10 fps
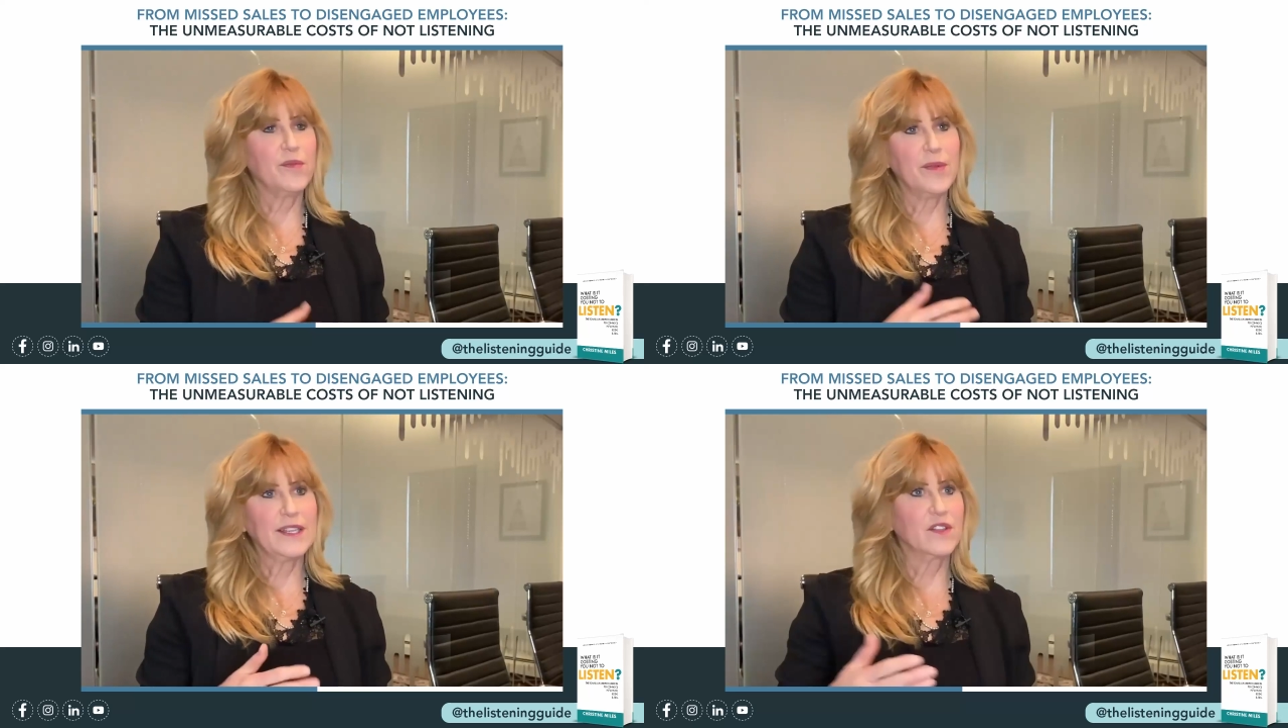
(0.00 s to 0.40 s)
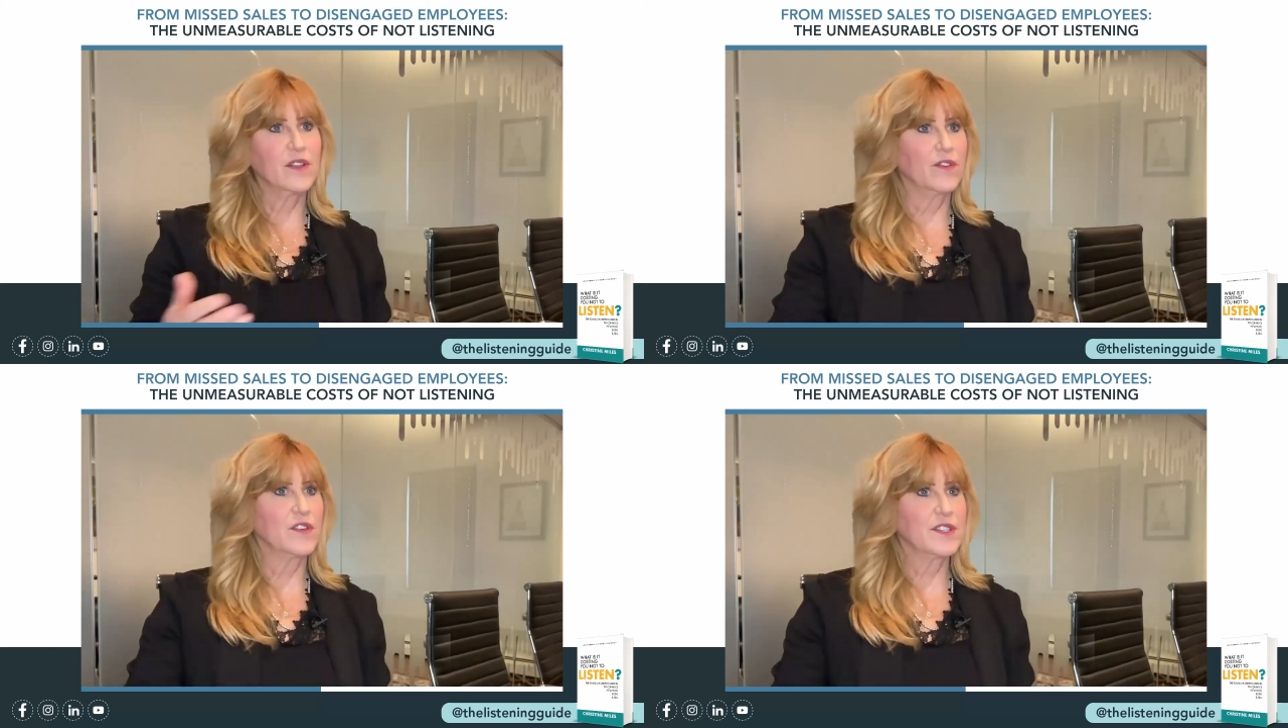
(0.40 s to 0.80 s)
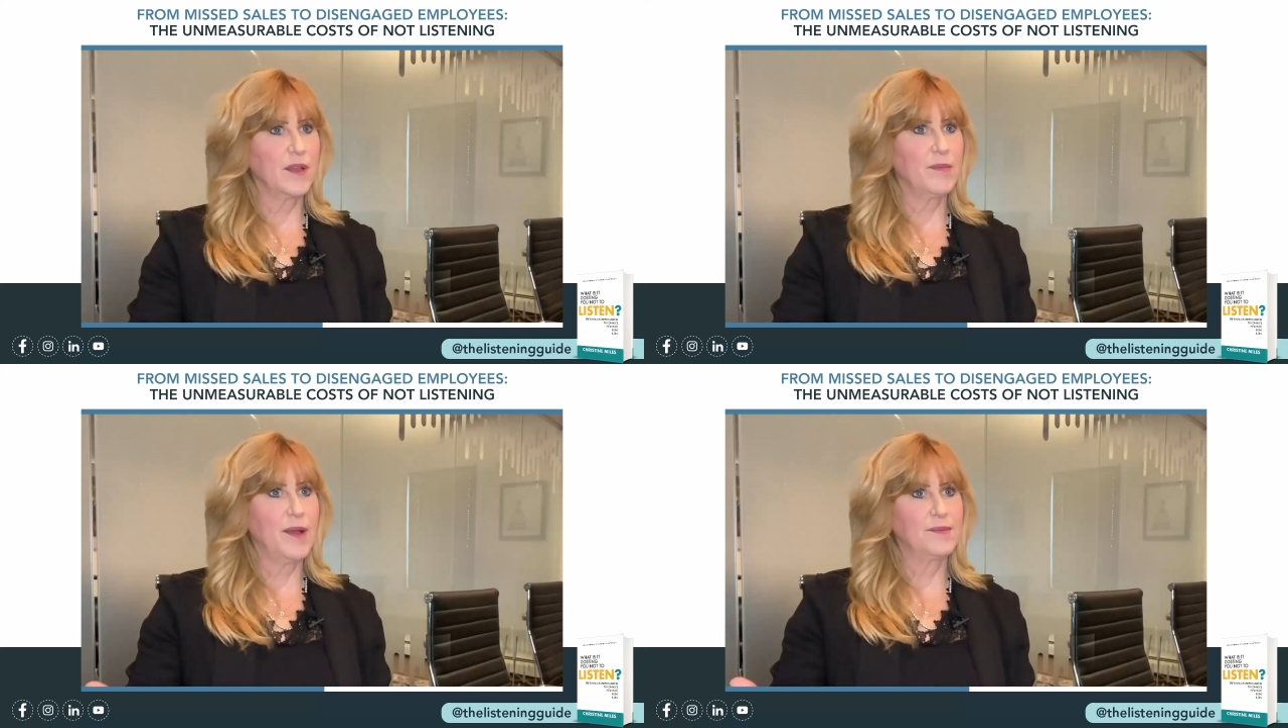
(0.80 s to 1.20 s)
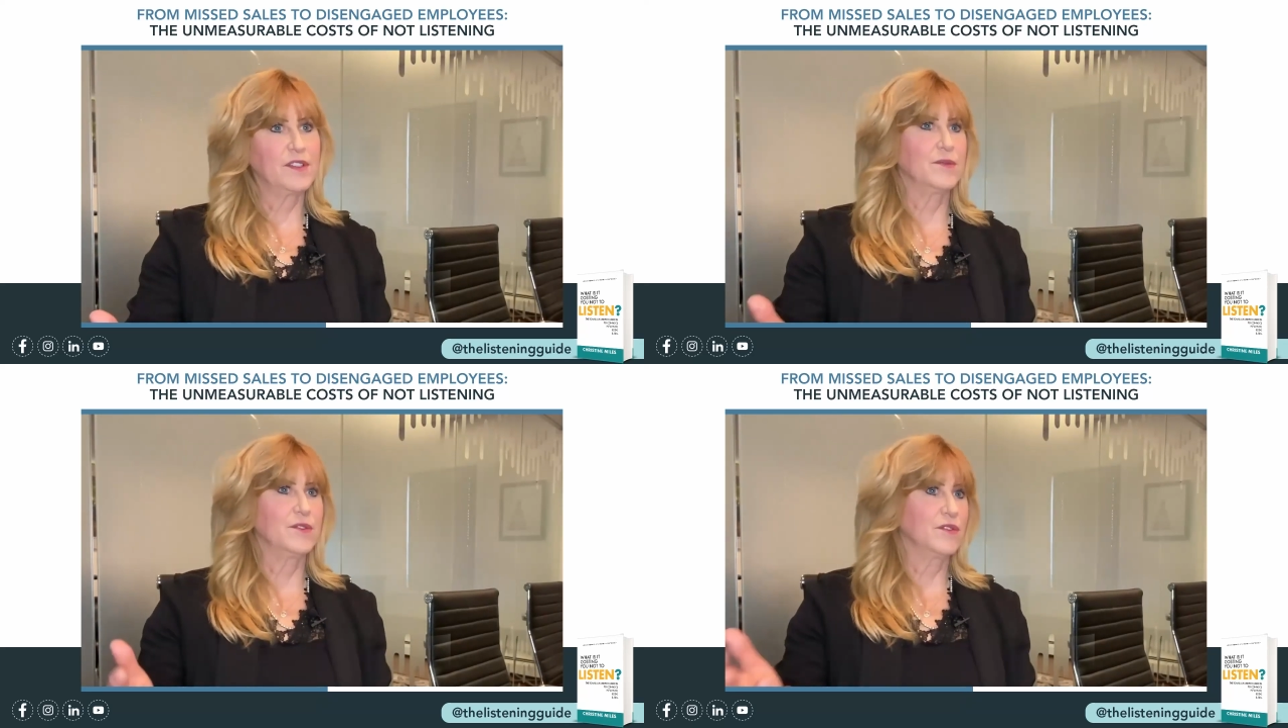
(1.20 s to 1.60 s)
you might deliver a
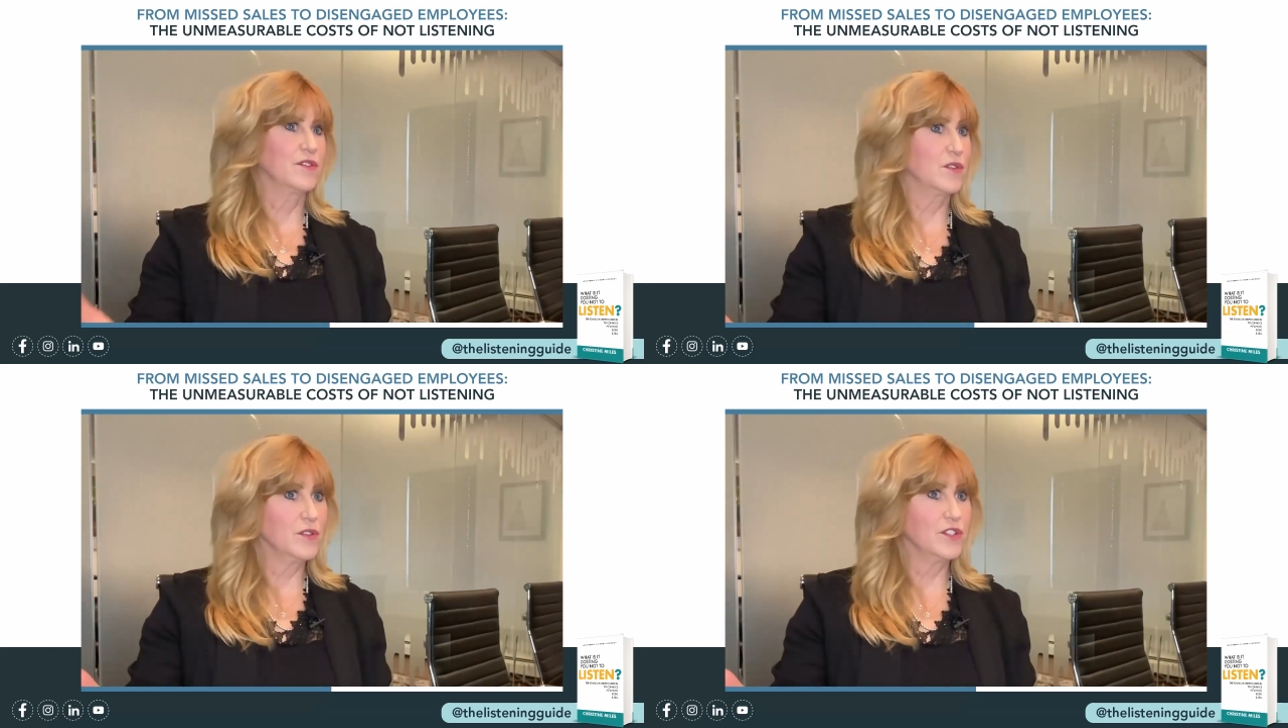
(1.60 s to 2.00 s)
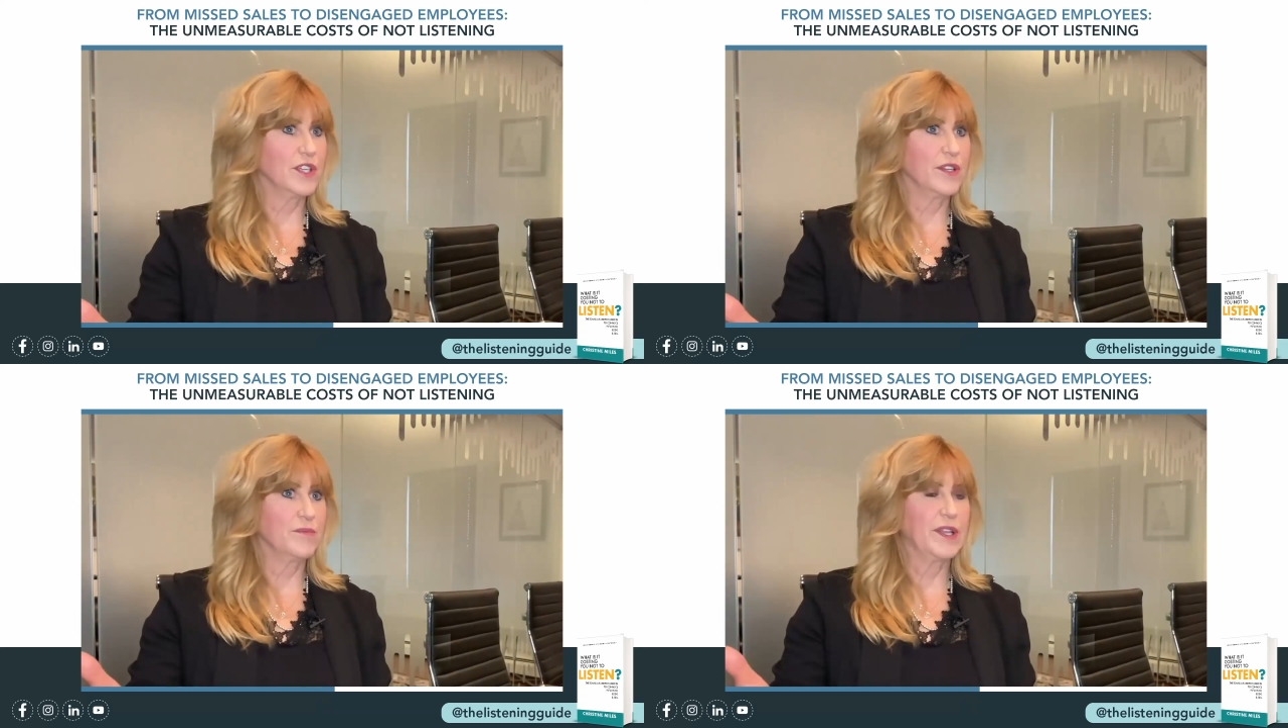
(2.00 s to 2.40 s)
suboptimal solution